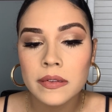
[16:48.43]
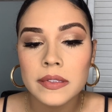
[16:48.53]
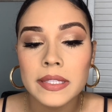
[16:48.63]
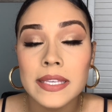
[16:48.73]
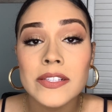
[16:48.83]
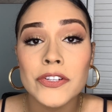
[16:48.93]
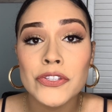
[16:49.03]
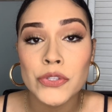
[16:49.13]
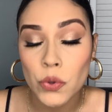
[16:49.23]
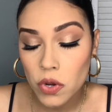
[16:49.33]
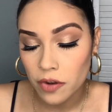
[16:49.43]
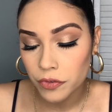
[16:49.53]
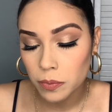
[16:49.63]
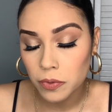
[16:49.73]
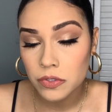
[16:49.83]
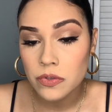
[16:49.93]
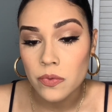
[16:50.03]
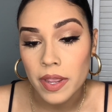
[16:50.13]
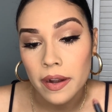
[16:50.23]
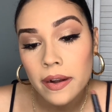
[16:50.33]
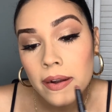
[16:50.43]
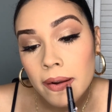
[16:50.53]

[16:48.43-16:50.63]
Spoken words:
These are so comfortable to wear.